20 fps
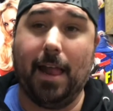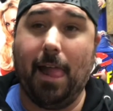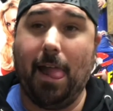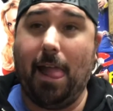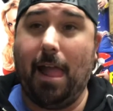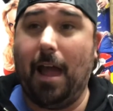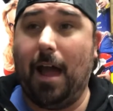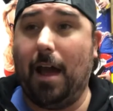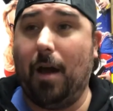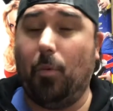
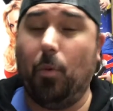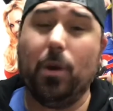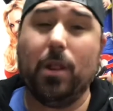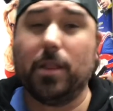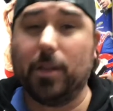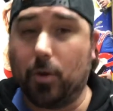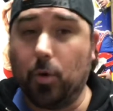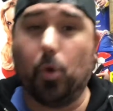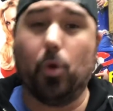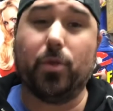One of
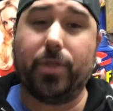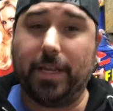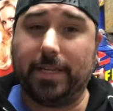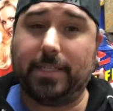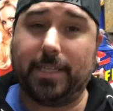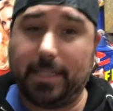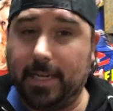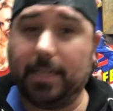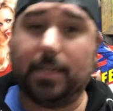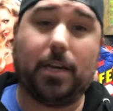the cool things
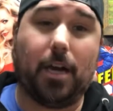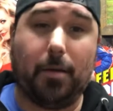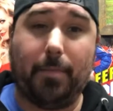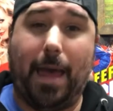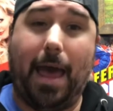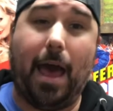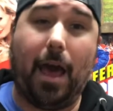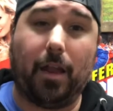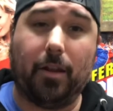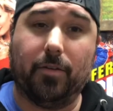that did come
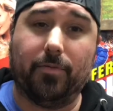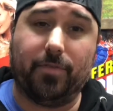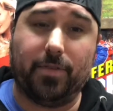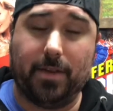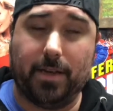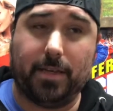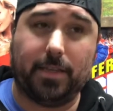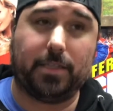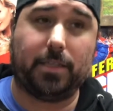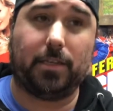out of
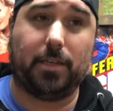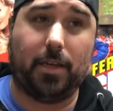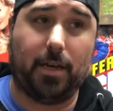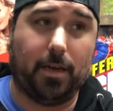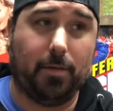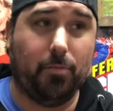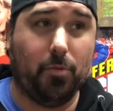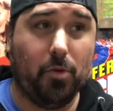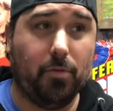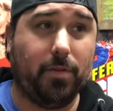this
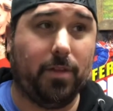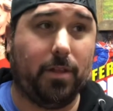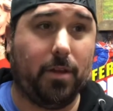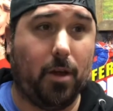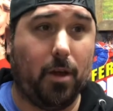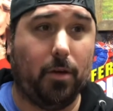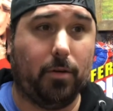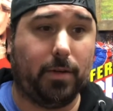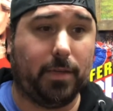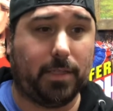movie,
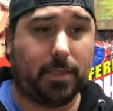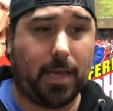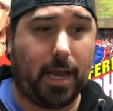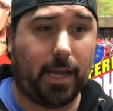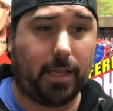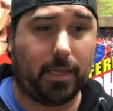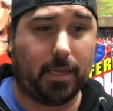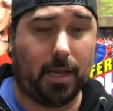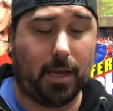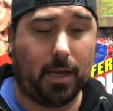though, is
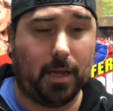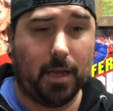that